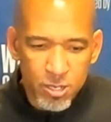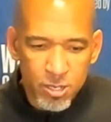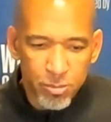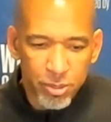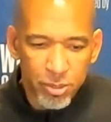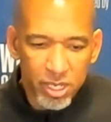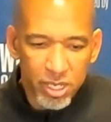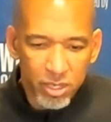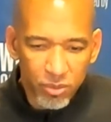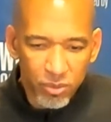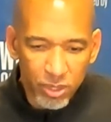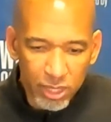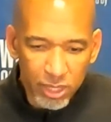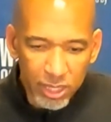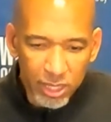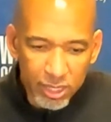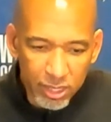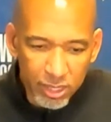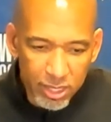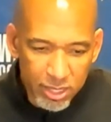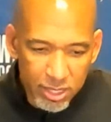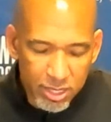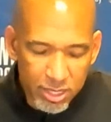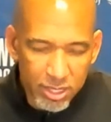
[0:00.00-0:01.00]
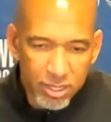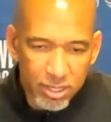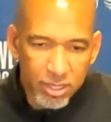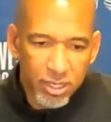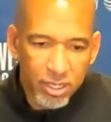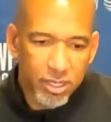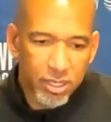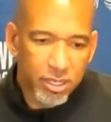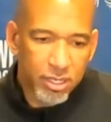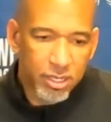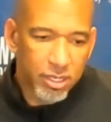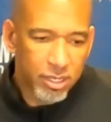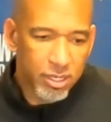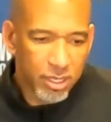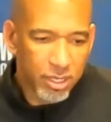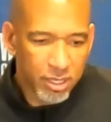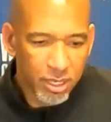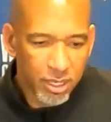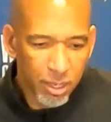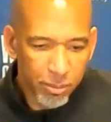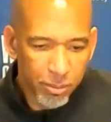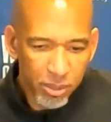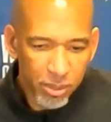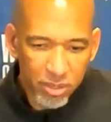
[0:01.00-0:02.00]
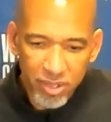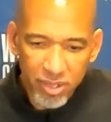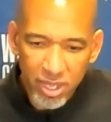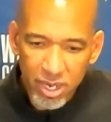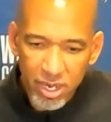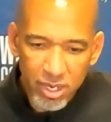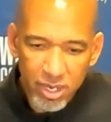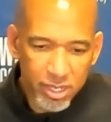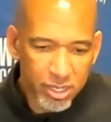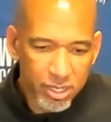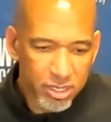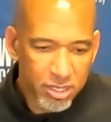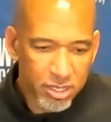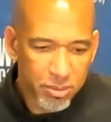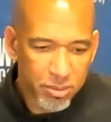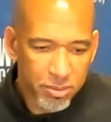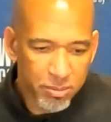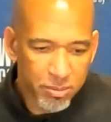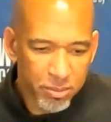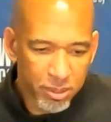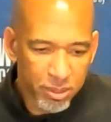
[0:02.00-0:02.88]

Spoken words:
being relentless in a number of areas.